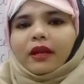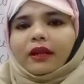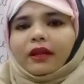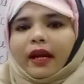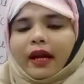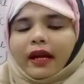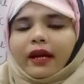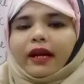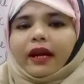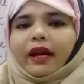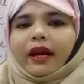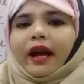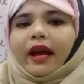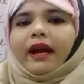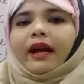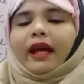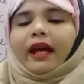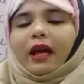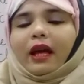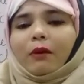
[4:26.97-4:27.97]
that can
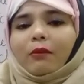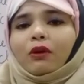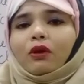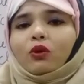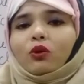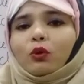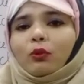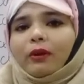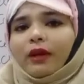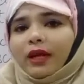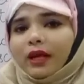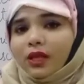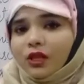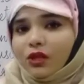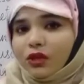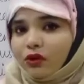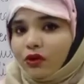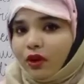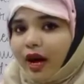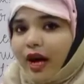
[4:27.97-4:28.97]
able to be
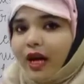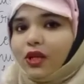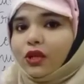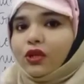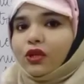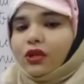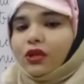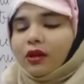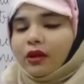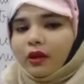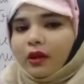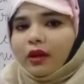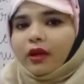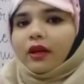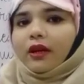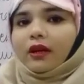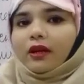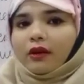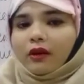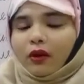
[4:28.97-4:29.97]
stretched.
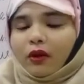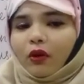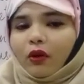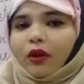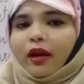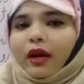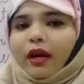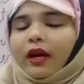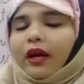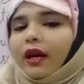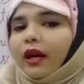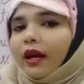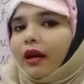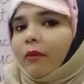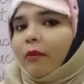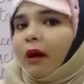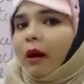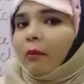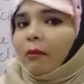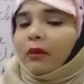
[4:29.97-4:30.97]
Okay,
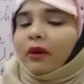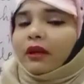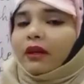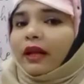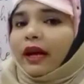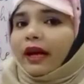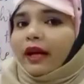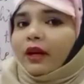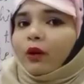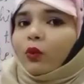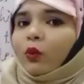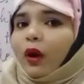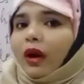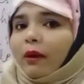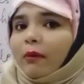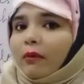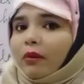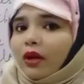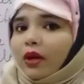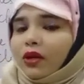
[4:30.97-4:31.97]
remember that
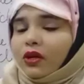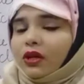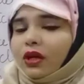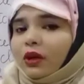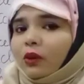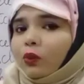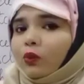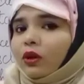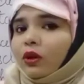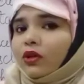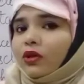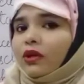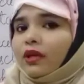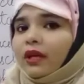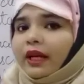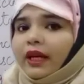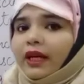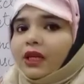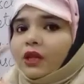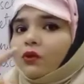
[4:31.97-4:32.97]
vibration which
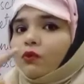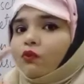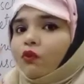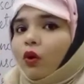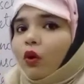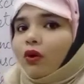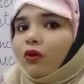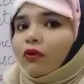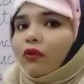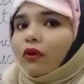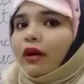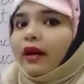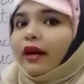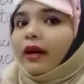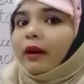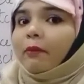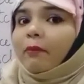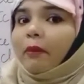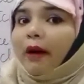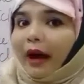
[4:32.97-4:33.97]
needs forward
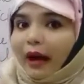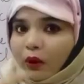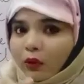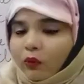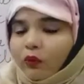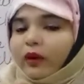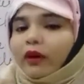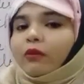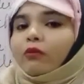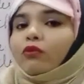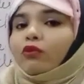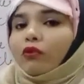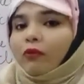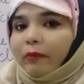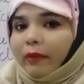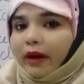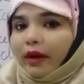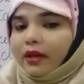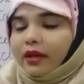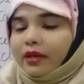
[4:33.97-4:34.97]
and backward
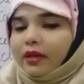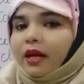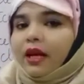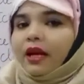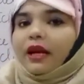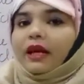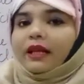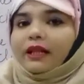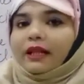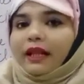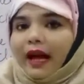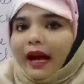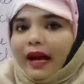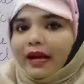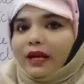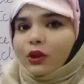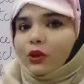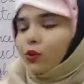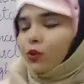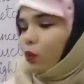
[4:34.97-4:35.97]
movements. That's